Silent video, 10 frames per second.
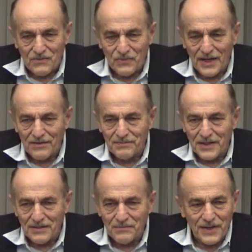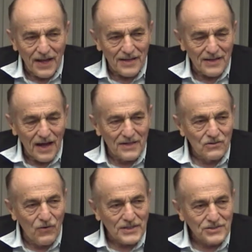we have had an
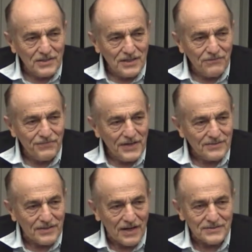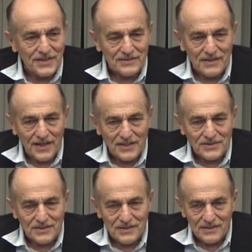unquestioning faith in our
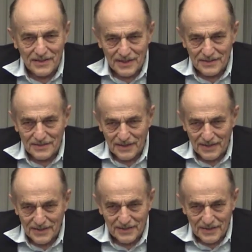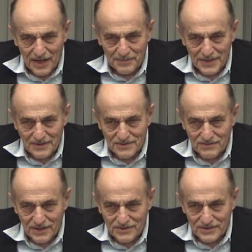technological and economic
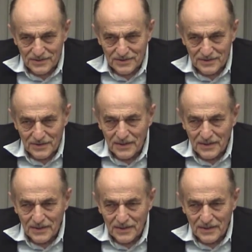structure